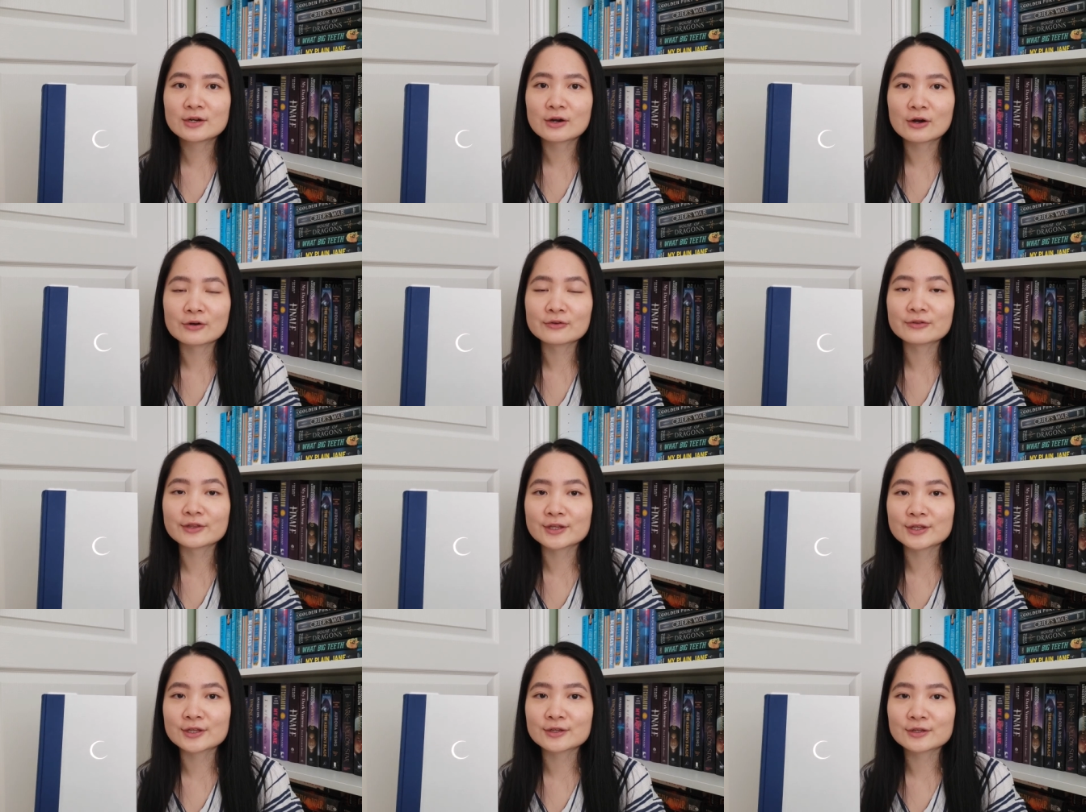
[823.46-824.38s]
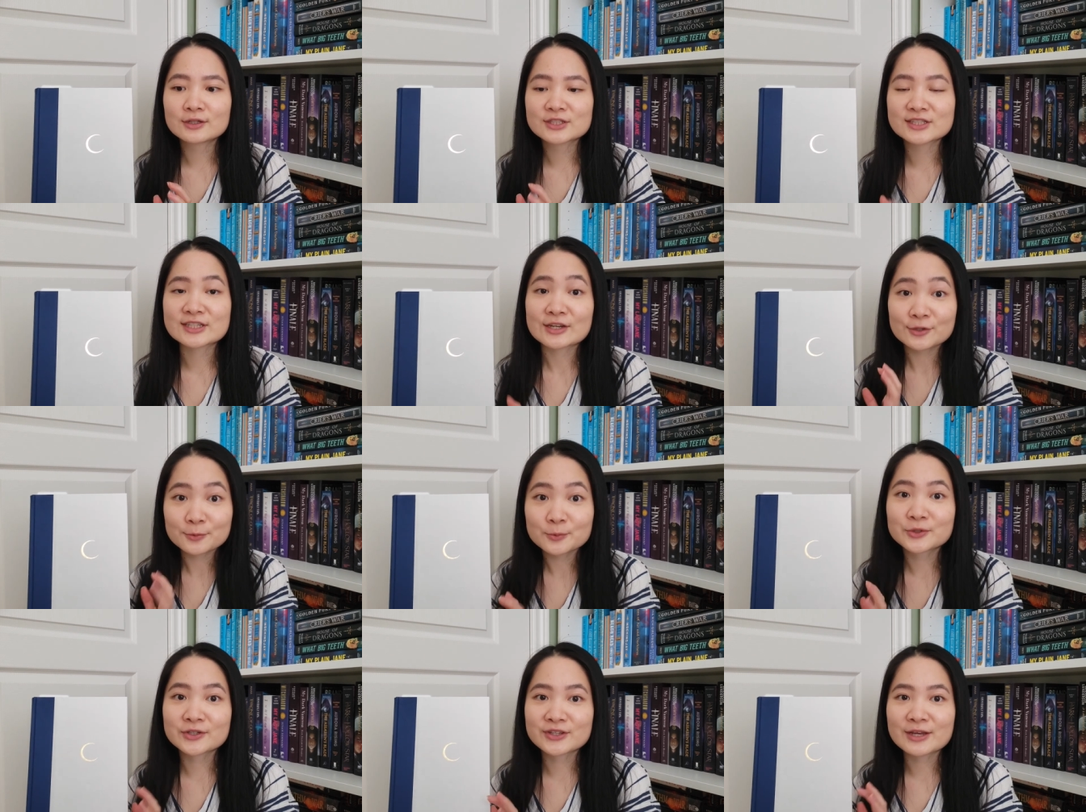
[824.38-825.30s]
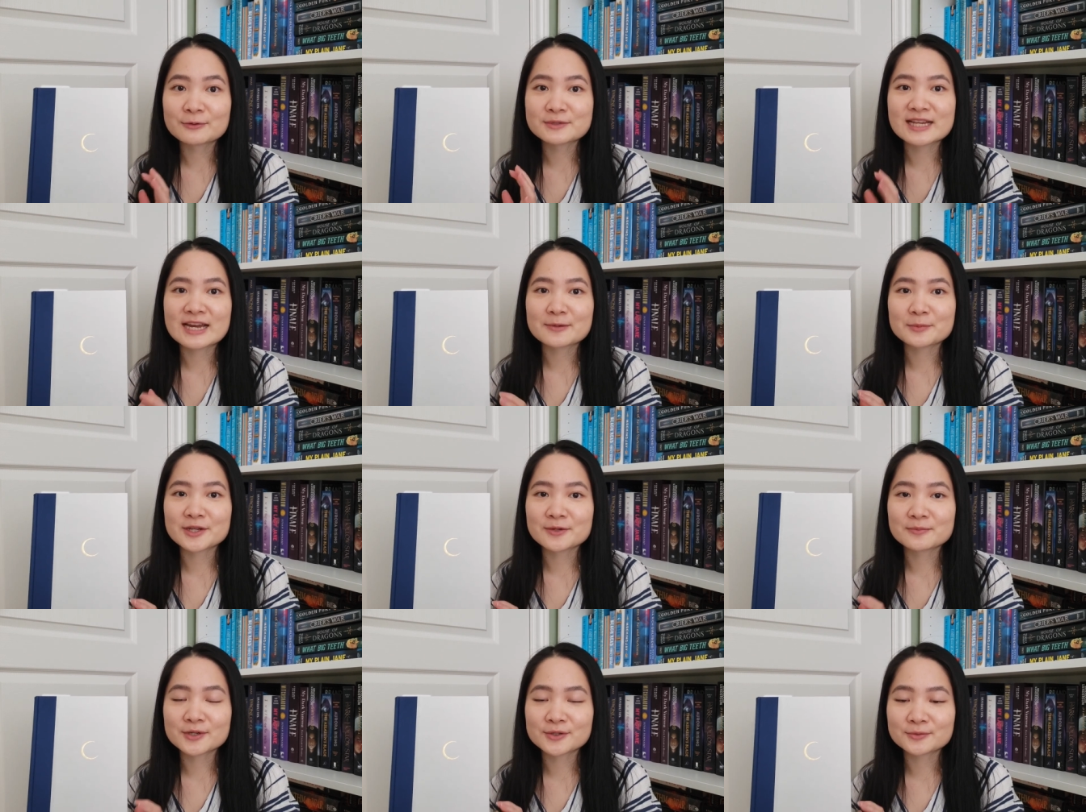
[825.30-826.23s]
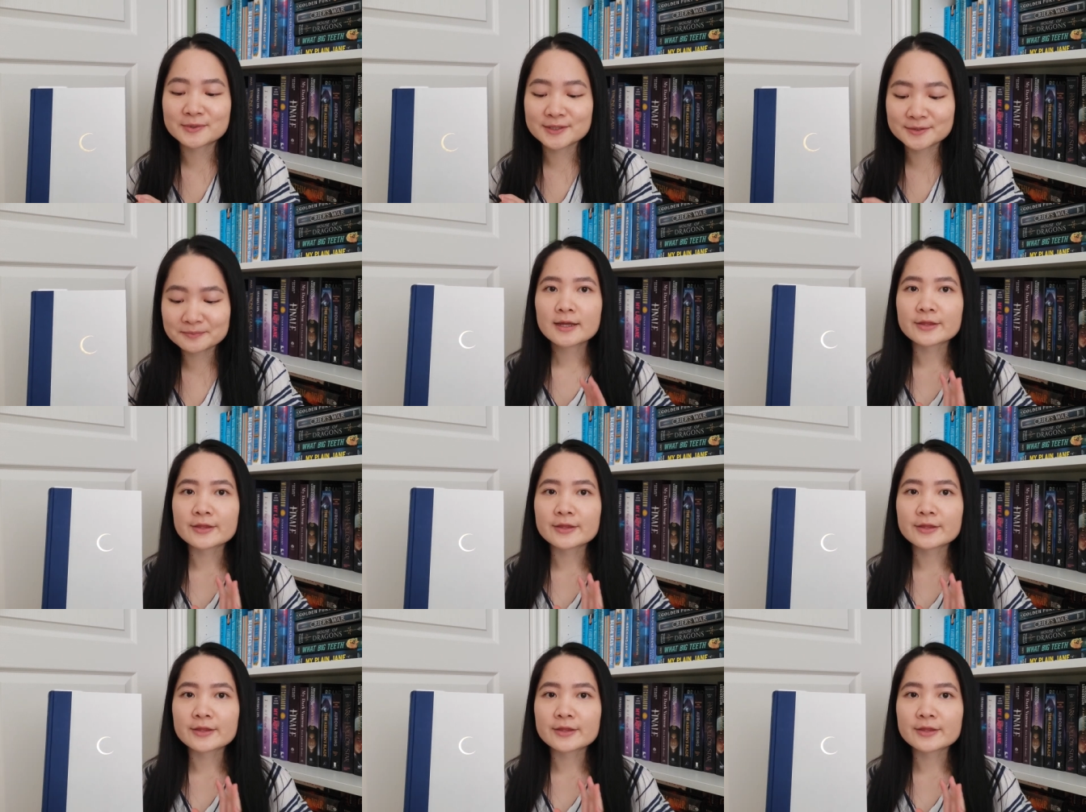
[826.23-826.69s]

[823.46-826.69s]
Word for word: all the setup work that was happening in part one.